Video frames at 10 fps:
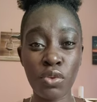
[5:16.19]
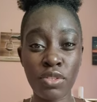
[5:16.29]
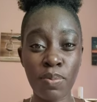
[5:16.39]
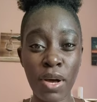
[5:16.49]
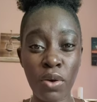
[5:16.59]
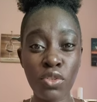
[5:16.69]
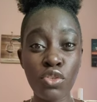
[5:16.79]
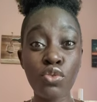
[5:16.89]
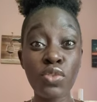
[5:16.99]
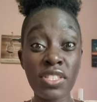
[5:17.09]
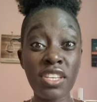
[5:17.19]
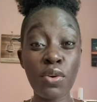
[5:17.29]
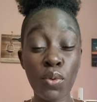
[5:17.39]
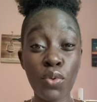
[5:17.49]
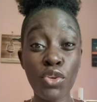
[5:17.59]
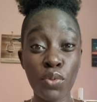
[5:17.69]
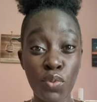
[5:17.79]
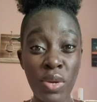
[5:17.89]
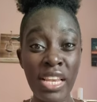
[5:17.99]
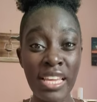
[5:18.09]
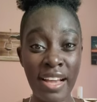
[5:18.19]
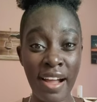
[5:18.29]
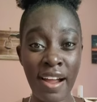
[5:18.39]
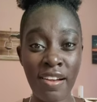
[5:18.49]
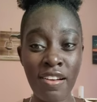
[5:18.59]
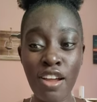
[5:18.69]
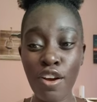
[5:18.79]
your spouse to see who you really are.